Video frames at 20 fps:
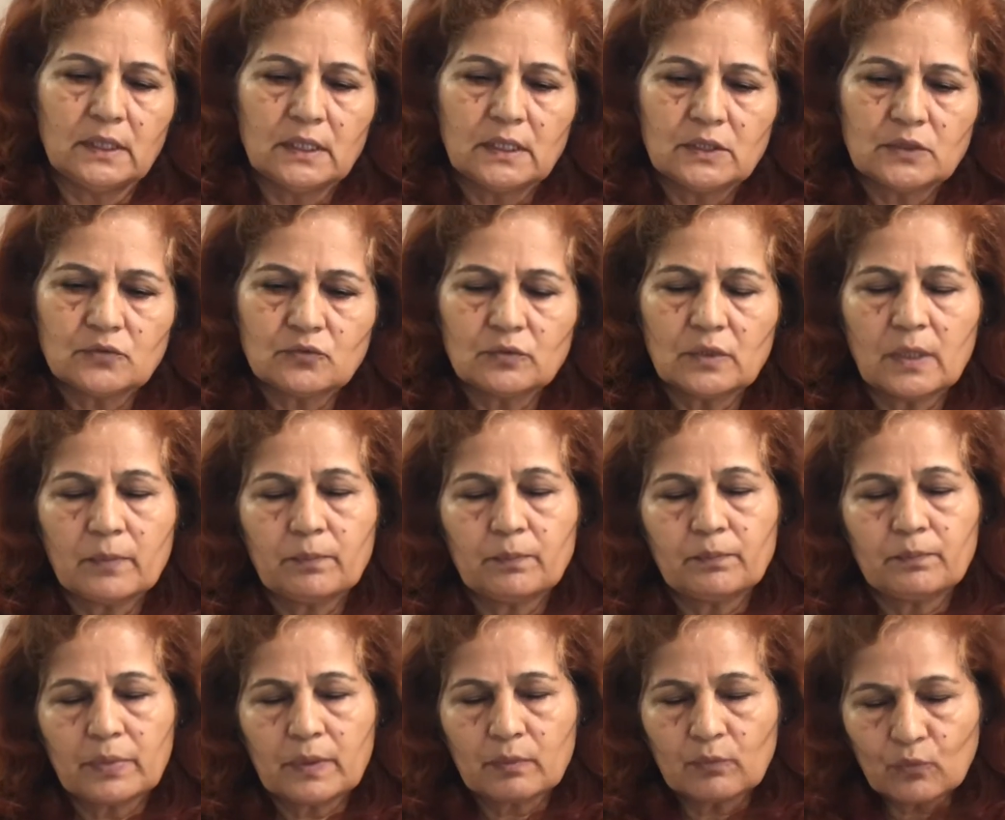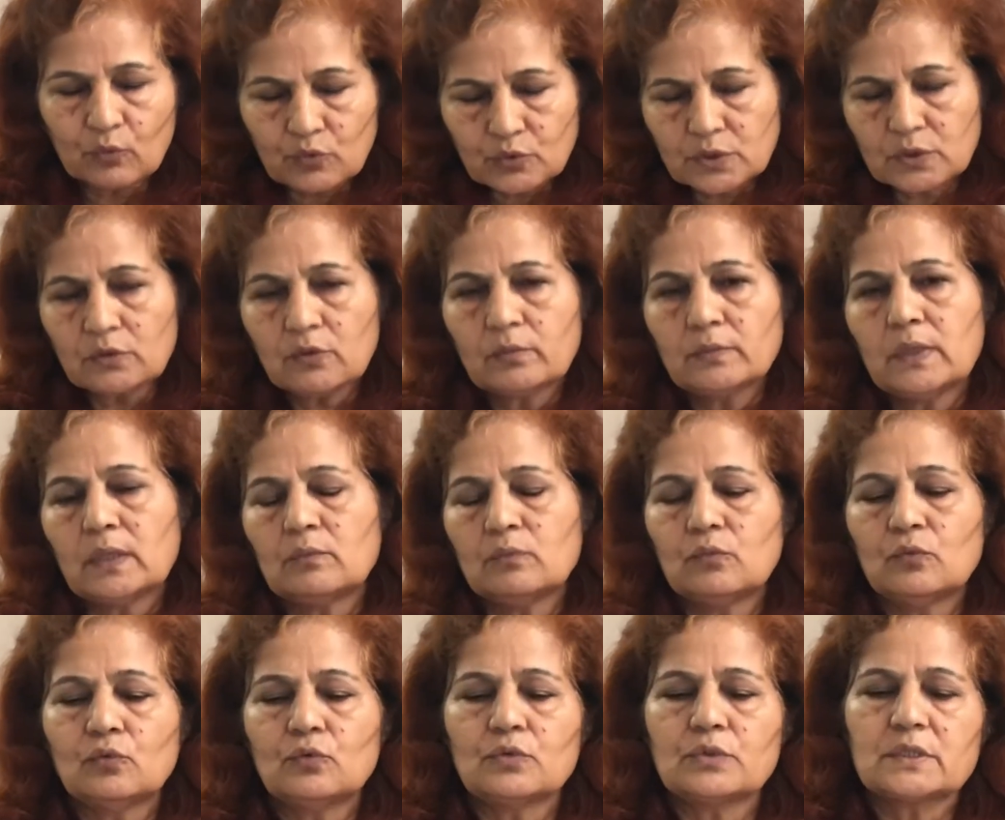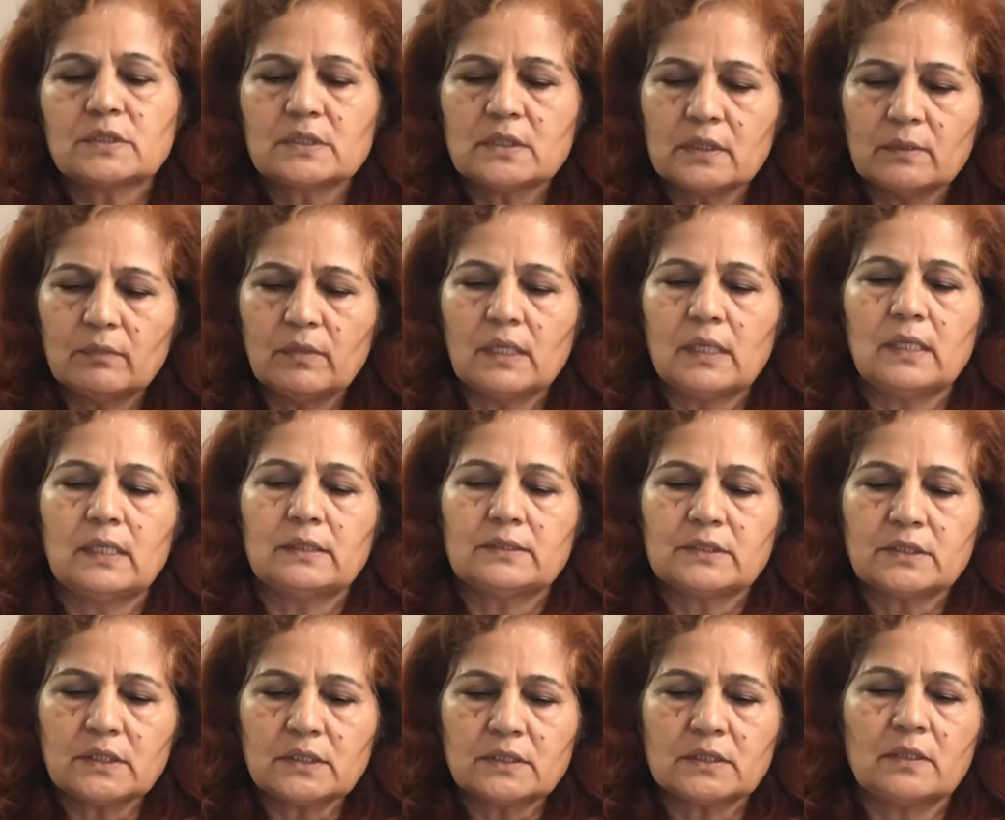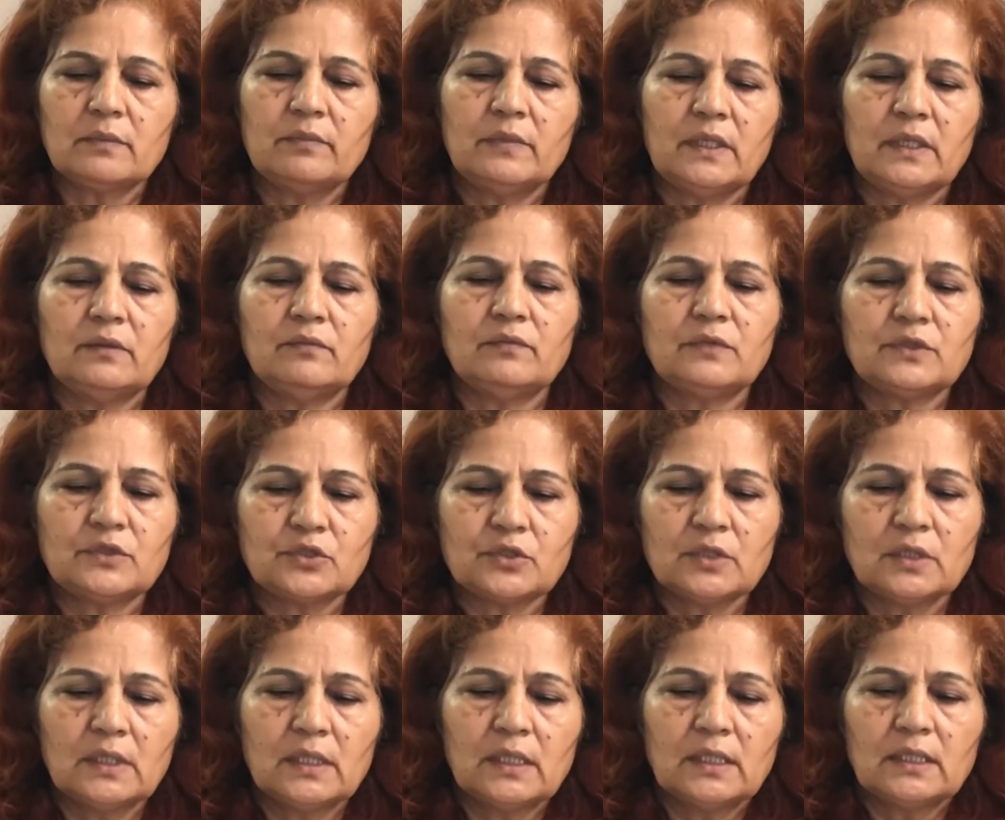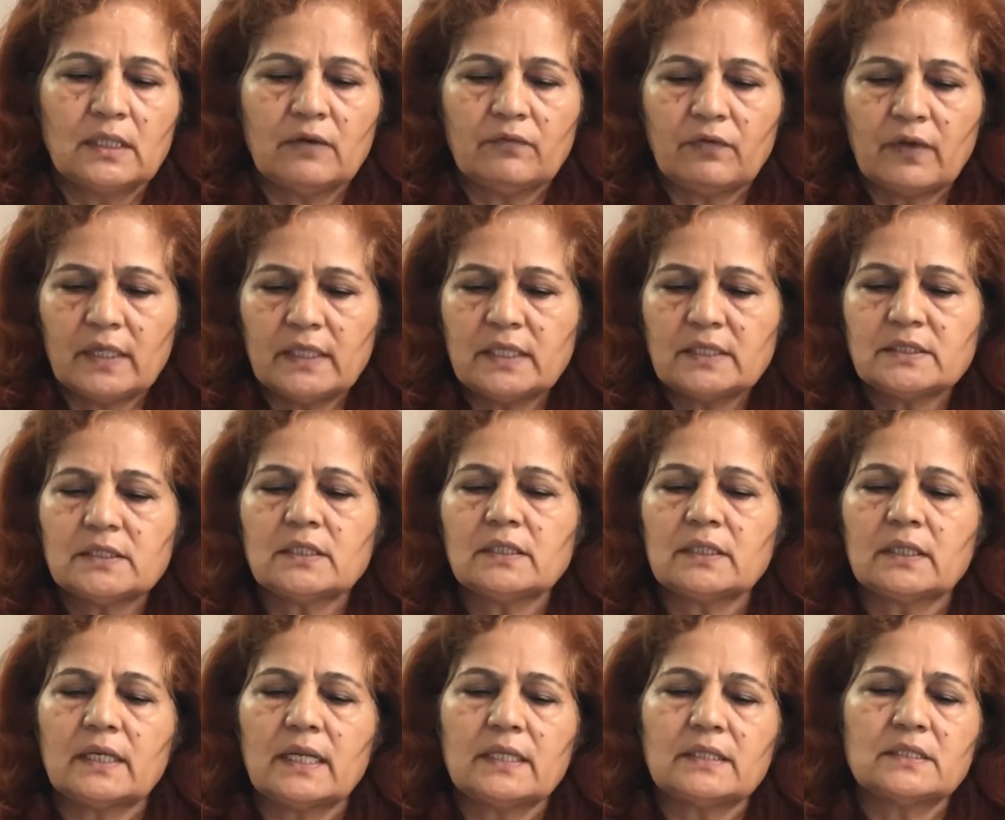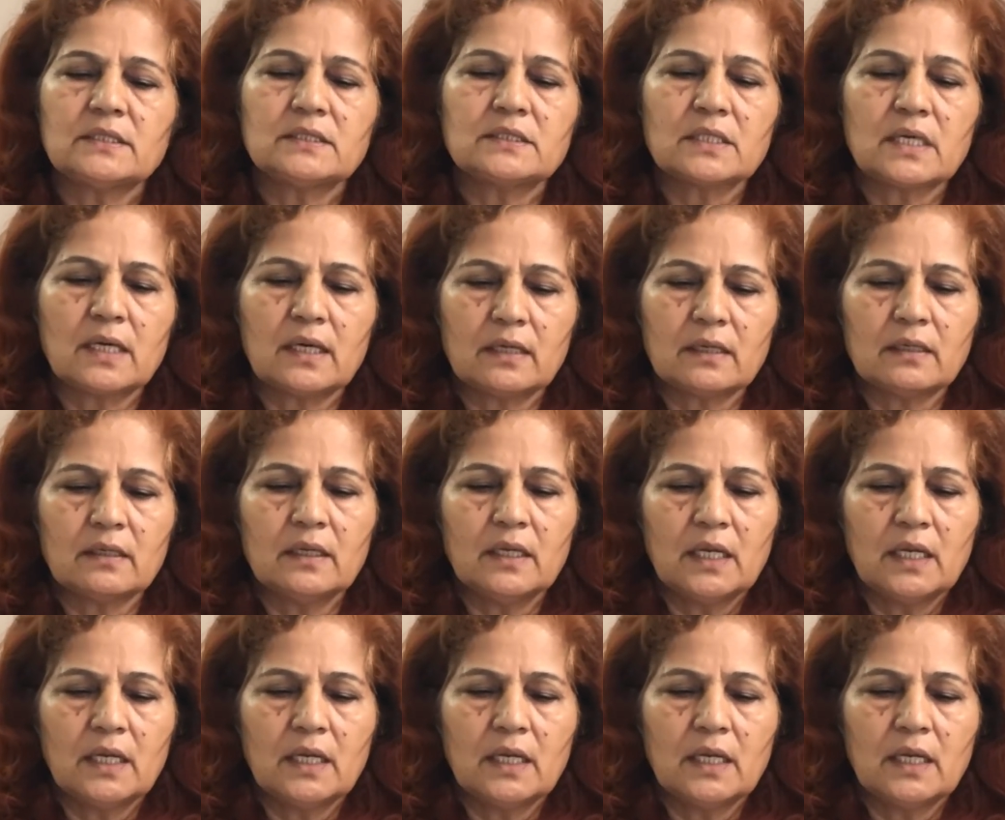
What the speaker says: So the promotion of the more stable system in which the financial crises are